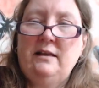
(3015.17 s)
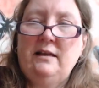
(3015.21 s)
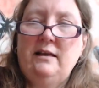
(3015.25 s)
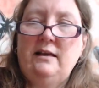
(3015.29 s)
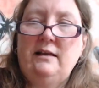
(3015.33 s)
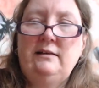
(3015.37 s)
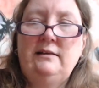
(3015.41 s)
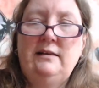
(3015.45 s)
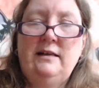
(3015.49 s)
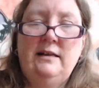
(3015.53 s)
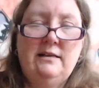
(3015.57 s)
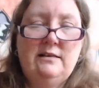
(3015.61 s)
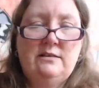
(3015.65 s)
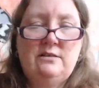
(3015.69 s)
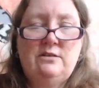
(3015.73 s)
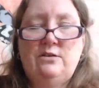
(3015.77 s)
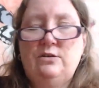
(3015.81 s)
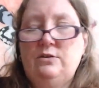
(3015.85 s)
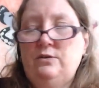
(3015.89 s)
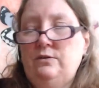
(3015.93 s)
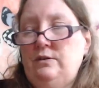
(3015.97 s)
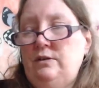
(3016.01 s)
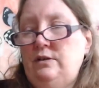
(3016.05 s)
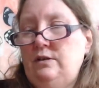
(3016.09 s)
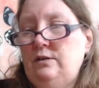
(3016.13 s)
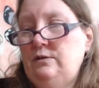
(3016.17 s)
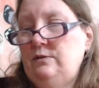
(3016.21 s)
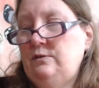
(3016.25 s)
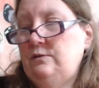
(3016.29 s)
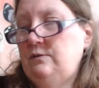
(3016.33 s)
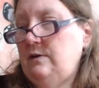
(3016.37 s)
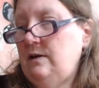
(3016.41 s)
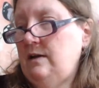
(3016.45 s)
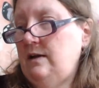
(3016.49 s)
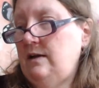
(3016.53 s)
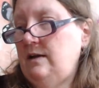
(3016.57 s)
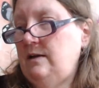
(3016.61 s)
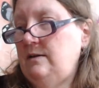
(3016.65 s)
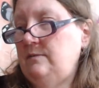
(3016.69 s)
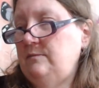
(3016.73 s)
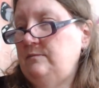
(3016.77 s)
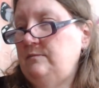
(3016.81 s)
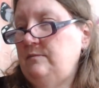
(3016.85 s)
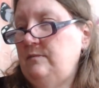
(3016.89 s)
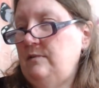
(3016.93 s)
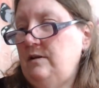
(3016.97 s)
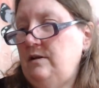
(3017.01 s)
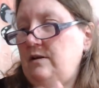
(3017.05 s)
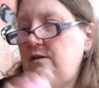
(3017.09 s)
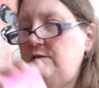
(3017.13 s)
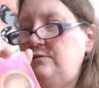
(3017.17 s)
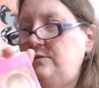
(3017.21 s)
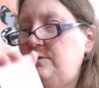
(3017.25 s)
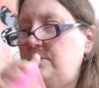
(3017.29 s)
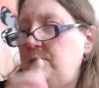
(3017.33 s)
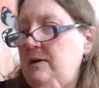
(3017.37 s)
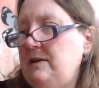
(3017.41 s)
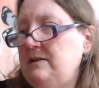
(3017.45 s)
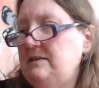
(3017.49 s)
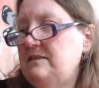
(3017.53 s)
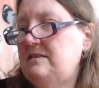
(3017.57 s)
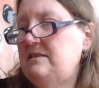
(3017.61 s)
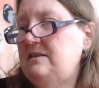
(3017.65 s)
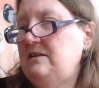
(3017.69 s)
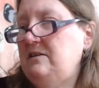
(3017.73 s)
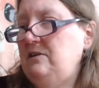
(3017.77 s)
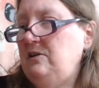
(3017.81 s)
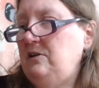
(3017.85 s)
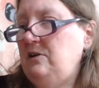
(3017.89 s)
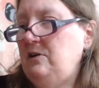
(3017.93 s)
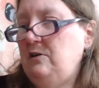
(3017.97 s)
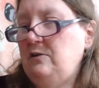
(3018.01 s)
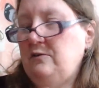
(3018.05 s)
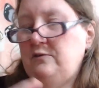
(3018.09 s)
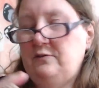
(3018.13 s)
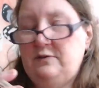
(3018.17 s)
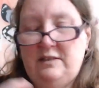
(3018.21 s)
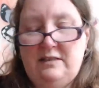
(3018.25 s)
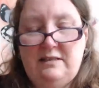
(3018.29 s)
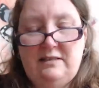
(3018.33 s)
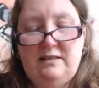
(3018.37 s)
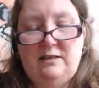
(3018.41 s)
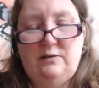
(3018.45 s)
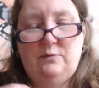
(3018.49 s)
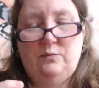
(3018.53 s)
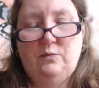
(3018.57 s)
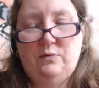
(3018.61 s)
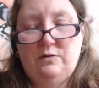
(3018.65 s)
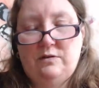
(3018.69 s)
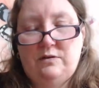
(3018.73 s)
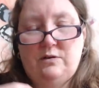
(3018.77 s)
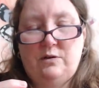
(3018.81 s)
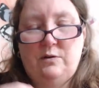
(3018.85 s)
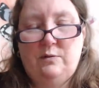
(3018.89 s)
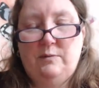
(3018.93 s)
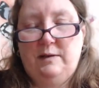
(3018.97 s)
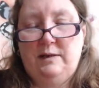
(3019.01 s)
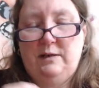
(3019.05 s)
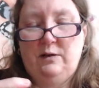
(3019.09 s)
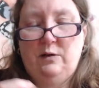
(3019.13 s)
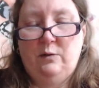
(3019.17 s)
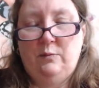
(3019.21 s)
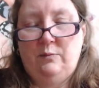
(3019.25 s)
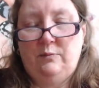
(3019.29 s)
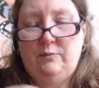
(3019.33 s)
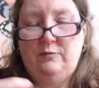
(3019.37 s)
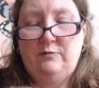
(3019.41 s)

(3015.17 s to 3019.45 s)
And let's do you a romance and love to see what's coming up